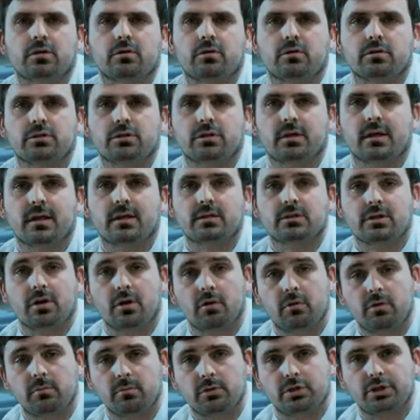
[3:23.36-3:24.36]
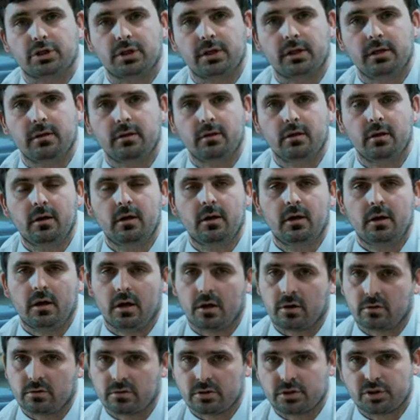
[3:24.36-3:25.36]
I got to get to know the machine,
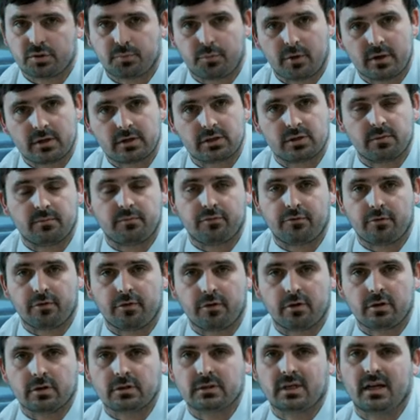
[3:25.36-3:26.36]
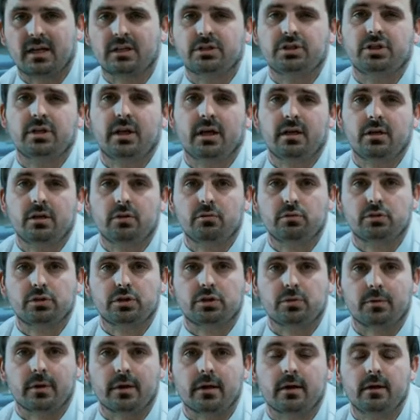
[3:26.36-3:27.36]
I got to spread some product and actually get used
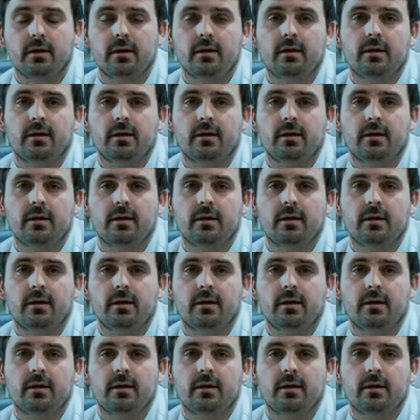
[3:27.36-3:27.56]
to it.